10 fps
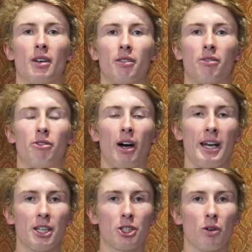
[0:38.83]

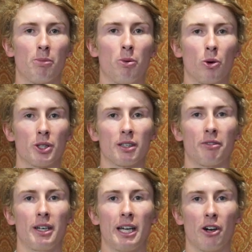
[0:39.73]
Financial Reporting
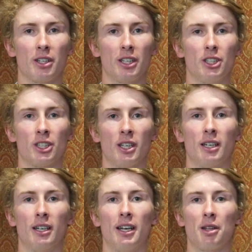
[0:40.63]
for Heritage
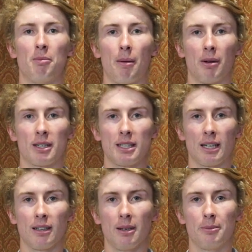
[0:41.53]
in the Public
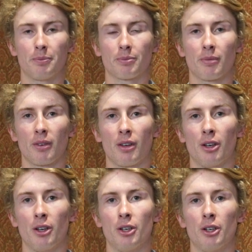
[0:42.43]
Sector.
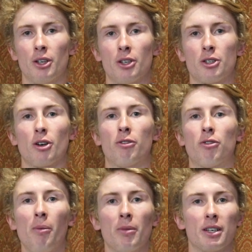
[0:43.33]
So
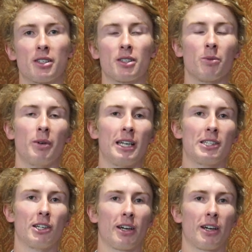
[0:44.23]
from this, we need to